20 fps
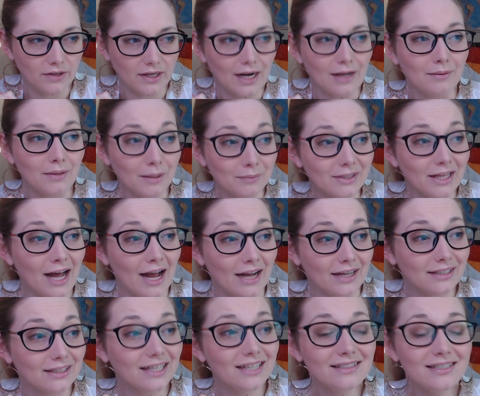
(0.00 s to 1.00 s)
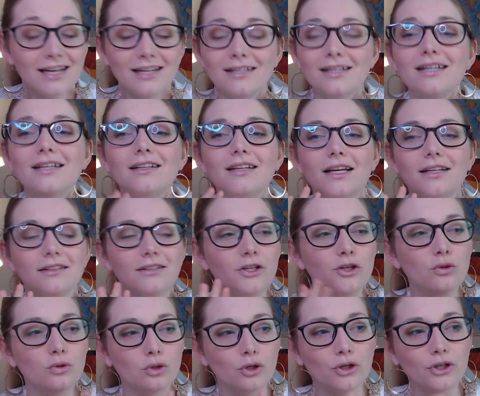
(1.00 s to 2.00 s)
I'm glad, because you
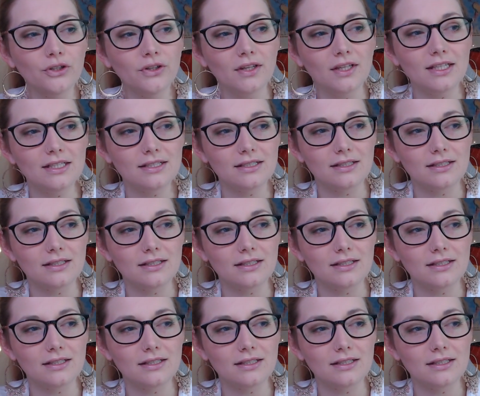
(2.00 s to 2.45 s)
learn this